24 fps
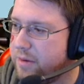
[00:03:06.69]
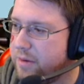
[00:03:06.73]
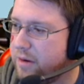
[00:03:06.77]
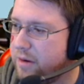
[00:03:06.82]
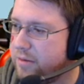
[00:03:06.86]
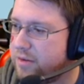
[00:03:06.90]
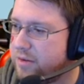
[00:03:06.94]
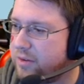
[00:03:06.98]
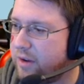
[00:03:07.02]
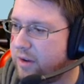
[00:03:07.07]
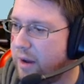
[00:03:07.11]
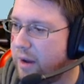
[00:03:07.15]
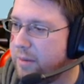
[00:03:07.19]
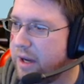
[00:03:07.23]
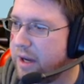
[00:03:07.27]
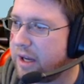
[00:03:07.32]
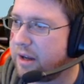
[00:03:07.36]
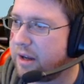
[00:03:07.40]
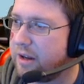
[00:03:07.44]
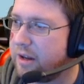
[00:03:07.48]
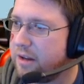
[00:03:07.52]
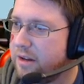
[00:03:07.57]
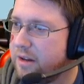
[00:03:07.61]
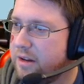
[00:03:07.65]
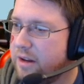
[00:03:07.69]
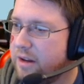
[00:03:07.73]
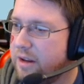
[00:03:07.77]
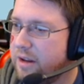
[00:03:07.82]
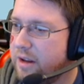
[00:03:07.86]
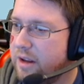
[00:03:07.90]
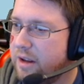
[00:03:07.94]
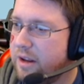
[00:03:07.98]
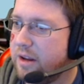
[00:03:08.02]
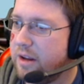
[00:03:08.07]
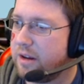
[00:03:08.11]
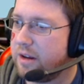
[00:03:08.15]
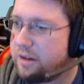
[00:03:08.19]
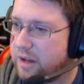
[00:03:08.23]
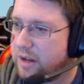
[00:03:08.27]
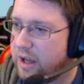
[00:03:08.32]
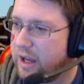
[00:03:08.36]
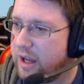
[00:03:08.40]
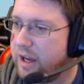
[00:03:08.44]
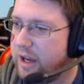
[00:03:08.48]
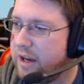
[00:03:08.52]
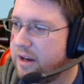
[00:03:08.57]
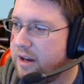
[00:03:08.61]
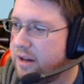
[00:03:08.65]
your stomach?
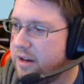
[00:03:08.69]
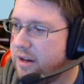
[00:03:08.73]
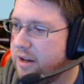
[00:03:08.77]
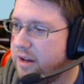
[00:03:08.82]
Okay.